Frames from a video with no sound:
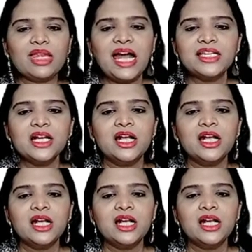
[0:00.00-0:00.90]
And
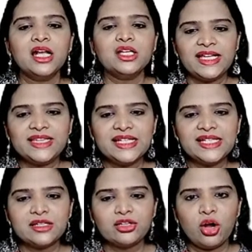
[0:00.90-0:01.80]
so
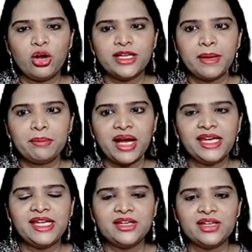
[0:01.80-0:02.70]
this
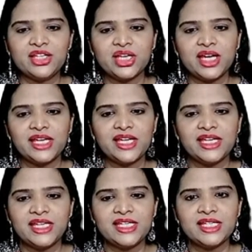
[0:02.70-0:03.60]
non-combining region
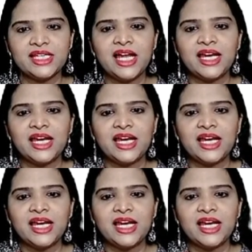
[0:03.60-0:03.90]
is